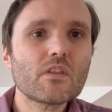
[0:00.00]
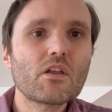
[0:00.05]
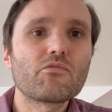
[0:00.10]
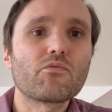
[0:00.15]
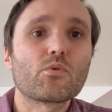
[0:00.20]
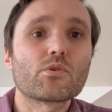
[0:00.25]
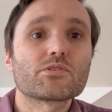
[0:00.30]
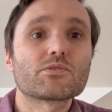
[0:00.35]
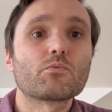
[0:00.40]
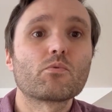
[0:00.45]

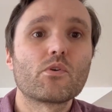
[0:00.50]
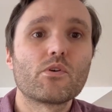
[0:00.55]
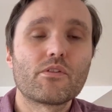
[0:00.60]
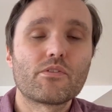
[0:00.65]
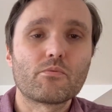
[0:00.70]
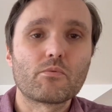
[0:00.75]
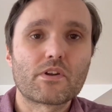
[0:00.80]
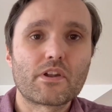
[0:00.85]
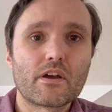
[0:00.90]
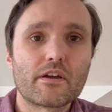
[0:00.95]
For what it's
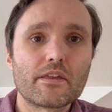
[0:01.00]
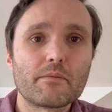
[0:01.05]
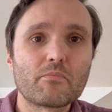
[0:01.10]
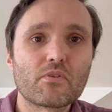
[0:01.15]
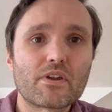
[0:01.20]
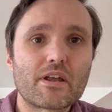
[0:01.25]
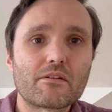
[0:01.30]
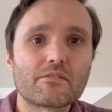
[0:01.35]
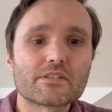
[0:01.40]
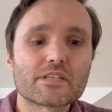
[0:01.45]
worth, when I
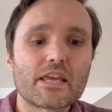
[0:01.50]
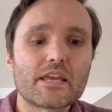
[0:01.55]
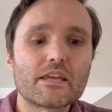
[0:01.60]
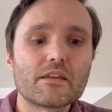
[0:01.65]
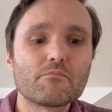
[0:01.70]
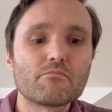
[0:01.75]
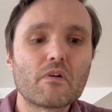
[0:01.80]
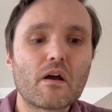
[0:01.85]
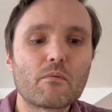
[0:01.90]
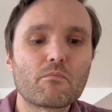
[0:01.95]
put out
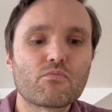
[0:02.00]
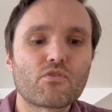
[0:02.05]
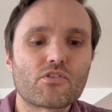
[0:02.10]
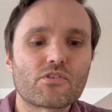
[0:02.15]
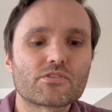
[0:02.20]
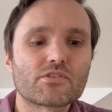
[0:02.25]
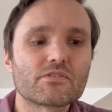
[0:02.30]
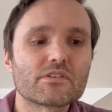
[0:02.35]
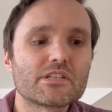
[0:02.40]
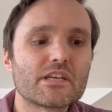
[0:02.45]
a
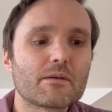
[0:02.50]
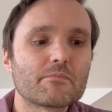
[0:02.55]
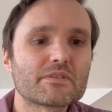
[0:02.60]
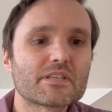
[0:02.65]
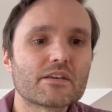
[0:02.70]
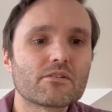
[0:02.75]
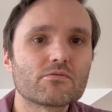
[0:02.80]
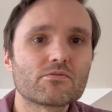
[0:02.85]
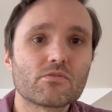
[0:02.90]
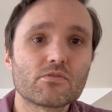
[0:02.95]
product on DMs
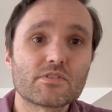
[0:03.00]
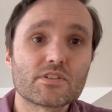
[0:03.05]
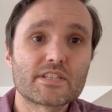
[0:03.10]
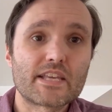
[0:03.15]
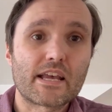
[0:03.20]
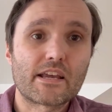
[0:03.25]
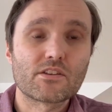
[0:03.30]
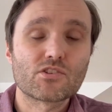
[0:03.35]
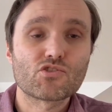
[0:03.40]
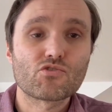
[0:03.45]
Guild called the
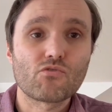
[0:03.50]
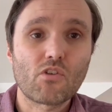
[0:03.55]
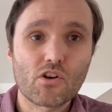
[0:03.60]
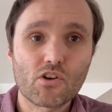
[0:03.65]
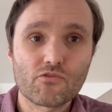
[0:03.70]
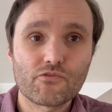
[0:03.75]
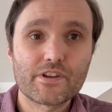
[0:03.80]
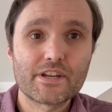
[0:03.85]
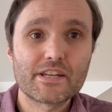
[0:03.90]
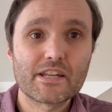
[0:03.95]
Second
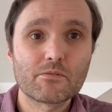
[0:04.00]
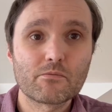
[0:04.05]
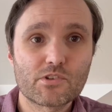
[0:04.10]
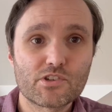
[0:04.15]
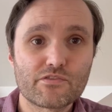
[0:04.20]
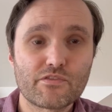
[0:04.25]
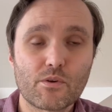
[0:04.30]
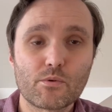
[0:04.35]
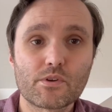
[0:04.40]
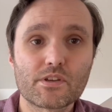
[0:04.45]
Tarocca Reading,
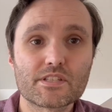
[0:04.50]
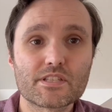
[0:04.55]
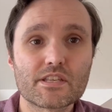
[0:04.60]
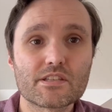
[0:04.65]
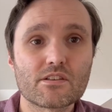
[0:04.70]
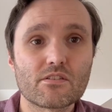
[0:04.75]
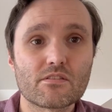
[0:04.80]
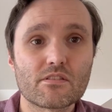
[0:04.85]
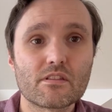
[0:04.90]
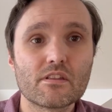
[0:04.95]
which focuses
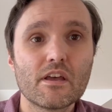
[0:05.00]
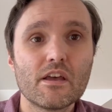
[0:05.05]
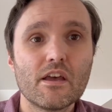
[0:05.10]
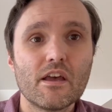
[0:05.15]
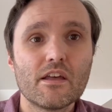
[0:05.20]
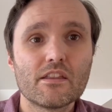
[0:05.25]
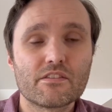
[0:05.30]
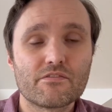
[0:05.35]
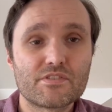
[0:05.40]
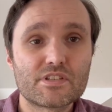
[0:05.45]
on
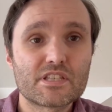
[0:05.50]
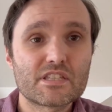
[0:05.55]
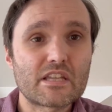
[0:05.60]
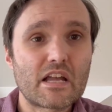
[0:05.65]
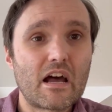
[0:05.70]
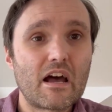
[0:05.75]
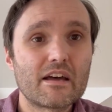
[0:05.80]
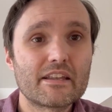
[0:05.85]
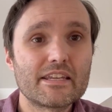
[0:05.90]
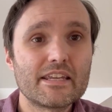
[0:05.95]
the
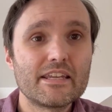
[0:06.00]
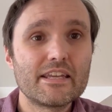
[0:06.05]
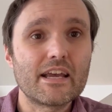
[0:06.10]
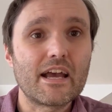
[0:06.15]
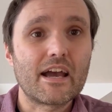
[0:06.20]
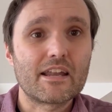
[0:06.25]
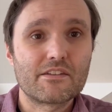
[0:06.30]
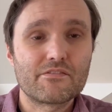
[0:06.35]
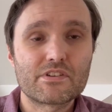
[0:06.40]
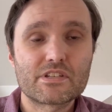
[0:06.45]
Vistani
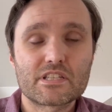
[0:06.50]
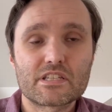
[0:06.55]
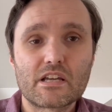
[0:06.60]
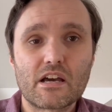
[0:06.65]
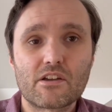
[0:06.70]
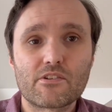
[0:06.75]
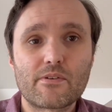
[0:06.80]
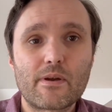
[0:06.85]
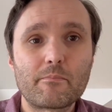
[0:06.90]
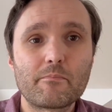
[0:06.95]
and a
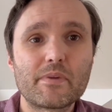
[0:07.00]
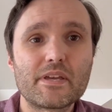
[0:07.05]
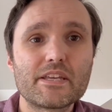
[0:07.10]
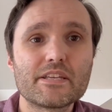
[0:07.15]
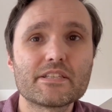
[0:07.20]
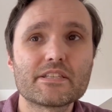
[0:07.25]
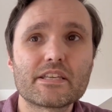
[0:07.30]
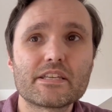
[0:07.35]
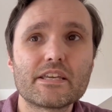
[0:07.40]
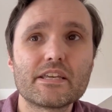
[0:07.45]
Vistana
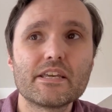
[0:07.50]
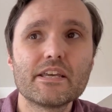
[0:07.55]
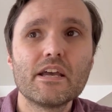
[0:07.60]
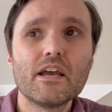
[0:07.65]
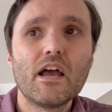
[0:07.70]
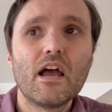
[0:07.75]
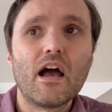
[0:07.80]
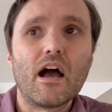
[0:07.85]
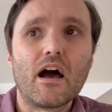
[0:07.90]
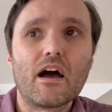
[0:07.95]
NPC,
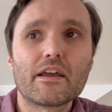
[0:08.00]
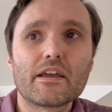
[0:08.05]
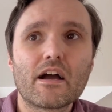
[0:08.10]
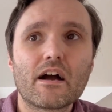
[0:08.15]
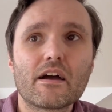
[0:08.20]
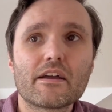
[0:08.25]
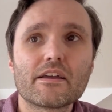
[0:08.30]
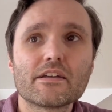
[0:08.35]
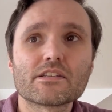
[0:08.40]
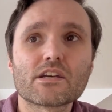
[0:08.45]
I
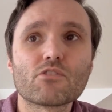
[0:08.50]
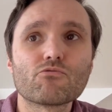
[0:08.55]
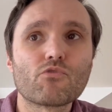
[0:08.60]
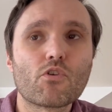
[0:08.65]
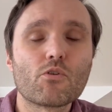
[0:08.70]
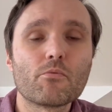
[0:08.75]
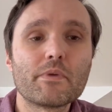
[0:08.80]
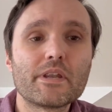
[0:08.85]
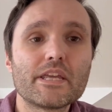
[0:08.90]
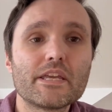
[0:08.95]
hired a
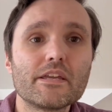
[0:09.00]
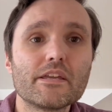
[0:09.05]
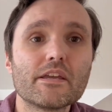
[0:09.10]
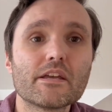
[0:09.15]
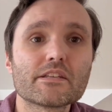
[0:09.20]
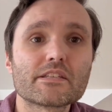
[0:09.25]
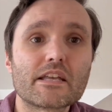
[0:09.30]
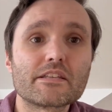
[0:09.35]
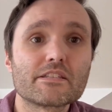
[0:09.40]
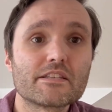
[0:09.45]
Romani
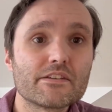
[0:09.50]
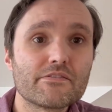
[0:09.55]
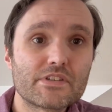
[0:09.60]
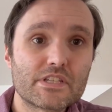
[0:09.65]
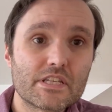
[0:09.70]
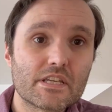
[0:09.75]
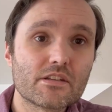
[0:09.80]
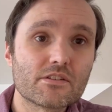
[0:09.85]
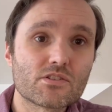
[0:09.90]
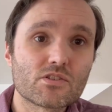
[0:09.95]

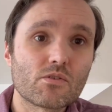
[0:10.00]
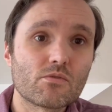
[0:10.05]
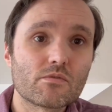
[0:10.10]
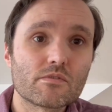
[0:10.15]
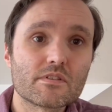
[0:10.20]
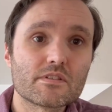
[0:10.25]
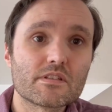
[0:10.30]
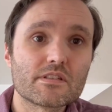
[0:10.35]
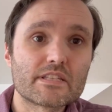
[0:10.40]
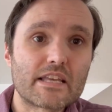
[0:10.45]
sensitivity
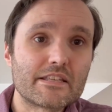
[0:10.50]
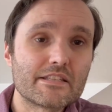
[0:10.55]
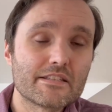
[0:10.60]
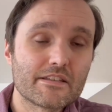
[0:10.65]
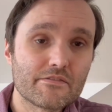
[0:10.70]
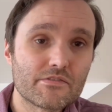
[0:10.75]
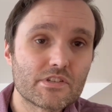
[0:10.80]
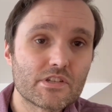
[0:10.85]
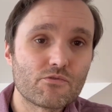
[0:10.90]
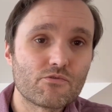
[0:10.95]
consultant and
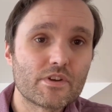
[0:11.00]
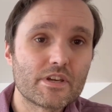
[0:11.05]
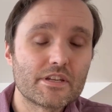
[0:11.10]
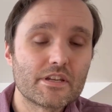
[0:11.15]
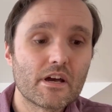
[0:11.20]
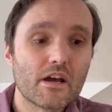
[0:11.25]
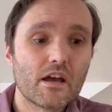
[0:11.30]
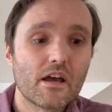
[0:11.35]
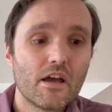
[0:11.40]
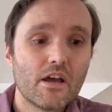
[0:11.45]
sensitivity
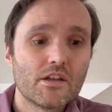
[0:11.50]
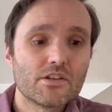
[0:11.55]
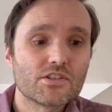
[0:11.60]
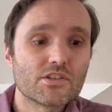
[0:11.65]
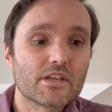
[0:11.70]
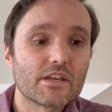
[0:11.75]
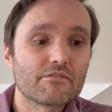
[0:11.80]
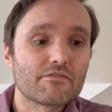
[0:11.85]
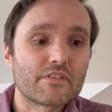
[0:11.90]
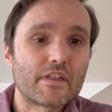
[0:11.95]
reader to
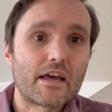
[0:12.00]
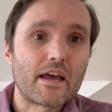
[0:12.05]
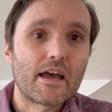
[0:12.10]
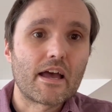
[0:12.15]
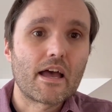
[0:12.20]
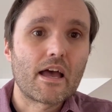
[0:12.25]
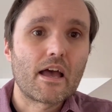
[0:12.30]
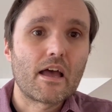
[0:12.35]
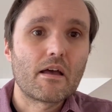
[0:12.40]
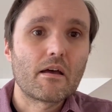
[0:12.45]
give
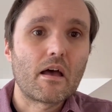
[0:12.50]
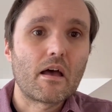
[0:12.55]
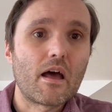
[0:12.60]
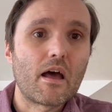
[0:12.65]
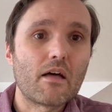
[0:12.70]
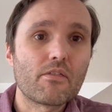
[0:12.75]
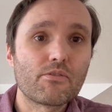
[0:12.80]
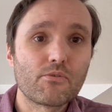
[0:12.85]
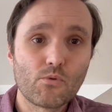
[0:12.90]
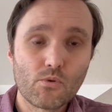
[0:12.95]
their
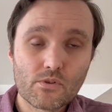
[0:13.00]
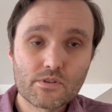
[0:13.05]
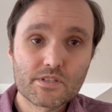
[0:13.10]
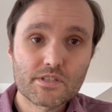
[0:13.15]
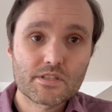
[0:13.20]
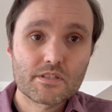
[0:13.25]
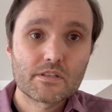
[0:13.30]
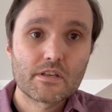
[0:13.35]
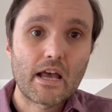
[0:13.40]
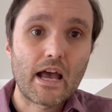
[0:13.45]

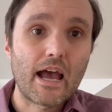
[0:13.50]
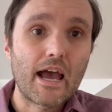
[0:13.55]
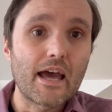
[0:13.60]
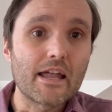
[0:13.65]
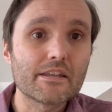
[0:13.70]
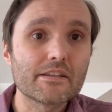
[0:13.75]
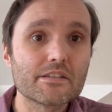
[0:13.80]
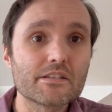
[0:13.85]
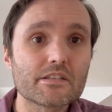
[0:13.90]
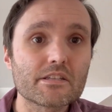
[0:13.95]
thoughts
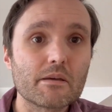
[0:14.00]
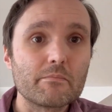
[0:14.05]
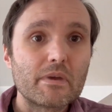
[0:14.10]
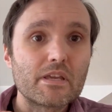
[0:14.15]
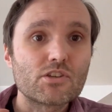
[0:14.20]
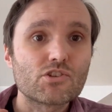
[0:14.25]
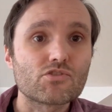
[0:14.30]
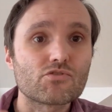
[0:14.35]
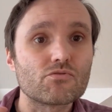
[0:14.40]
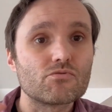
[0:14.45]
and
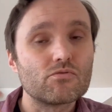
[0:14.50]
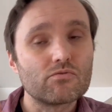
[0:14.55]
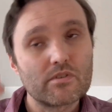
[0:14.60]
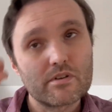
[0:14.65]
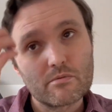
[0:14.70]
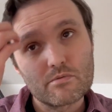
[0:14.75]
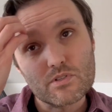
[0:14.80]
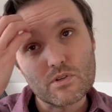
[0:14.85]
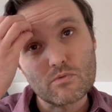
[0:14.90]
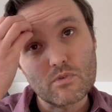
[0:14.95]
make sure
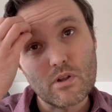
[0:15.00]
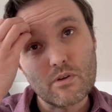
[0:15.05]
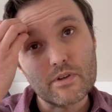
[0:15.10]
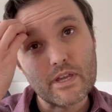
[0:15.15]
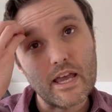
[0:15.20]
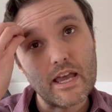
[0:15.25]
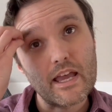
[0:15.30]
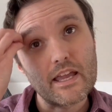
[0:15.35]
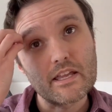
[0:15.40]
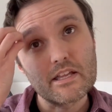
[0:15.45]
it was all
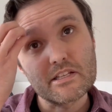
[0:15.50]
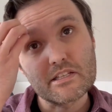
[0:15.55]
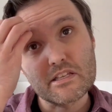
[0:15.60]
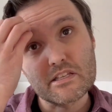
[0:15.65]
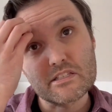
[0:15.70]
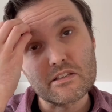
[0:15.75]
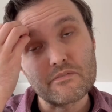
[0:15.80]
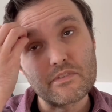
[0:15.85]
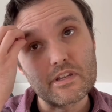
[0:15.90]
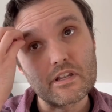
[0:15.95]
okay. This
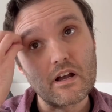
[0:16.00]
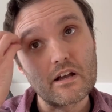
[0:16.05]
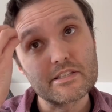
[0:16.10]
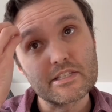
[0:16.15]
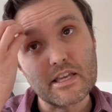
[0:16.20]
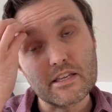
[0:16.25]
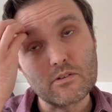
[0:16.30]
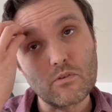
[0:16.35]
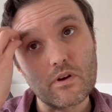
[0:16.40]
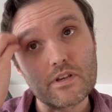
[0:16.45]
is something that I
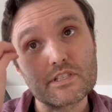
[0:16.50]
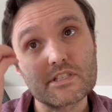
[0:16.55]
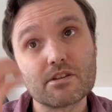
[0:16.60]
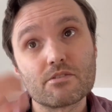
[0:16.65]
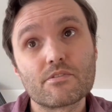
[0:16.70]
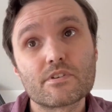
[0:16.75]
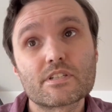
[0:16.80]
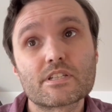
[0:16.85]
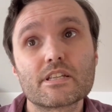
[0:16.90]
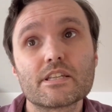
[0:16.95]
take quite
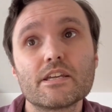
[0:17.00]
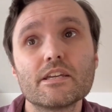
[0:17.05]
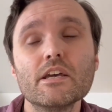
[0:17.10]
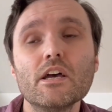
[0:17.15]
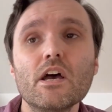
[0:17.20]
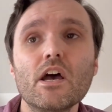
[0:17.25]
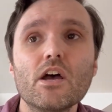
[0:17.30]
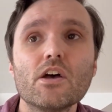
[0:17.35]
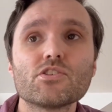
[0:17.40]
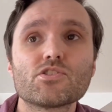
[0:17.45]
seriously.
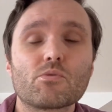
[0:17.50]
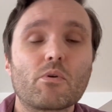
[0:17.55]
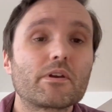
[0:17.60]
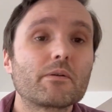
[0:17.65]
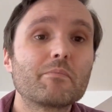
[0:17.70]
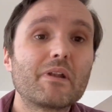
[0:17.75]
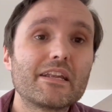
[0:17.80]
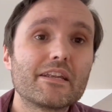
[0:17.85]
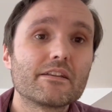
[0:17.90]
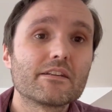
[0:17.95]
So I
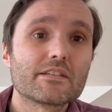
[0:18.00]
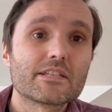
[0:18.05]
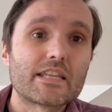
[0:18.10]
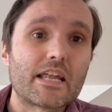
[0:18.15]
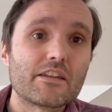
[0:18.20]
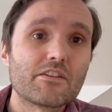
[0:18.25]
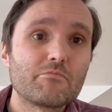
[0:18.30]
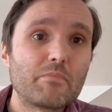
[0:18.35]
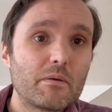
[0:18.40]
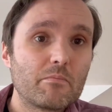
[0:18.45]
completely
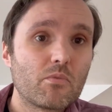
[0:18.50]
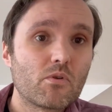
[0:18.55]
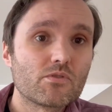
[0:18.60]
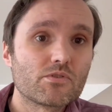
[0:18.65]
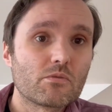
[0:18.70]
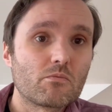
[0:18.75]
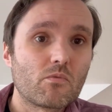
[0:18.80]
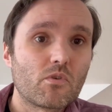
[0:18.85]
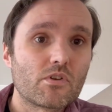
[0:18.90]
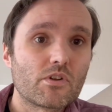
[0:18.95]
understand if people
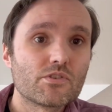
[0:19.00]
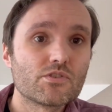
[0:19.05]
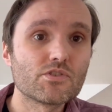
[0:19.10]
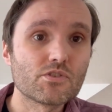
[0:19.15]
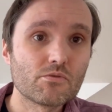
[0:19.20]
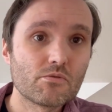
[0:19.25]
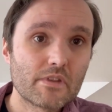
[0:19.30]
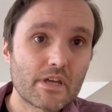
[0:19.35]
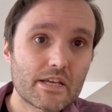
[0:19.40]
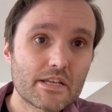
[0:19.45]
don't want to
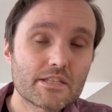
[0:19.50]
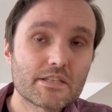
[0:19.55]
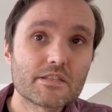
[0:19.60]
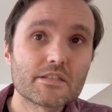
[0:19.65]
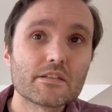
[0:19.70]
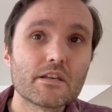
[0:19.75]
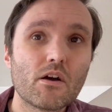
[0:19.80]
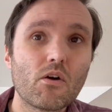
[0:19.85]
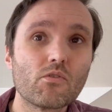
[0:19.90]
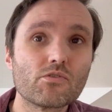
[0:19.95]
do
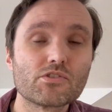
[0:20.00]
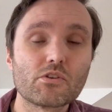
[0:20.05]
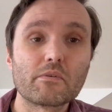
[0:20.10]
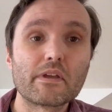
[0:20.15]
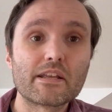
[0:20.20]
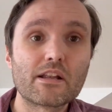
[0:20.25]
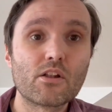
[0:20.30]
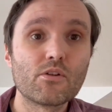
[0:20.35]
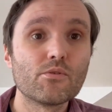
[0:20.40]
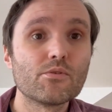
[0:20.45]
this or don't
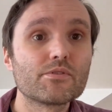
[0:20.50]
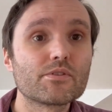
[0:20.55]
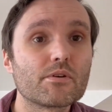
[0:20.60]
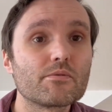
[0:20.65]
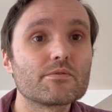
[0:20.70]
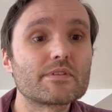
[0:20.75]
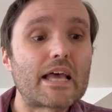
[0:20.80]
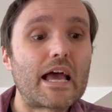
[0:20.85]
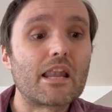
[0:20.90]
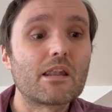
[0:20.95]
include
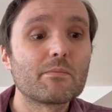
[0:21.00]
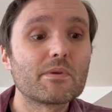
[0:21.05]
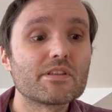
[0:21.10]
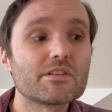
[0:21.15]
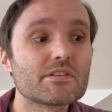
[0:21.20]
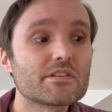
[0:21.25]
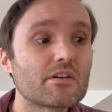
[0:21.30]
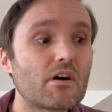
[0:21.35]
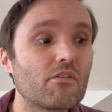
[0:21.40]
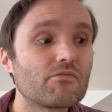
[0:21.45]
those
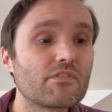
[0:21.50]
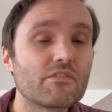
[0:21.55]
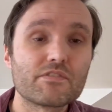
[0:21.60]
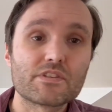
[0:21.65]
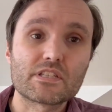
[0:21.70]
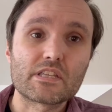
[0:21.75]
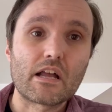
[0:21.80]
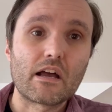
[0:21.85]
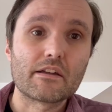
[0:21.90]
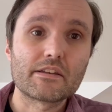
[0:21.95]
elements of the
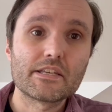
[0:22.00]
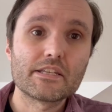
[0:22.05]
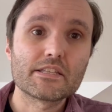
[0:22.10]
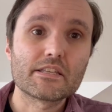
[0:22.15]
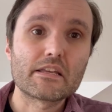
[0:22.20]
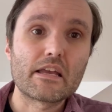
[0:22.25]
Vistani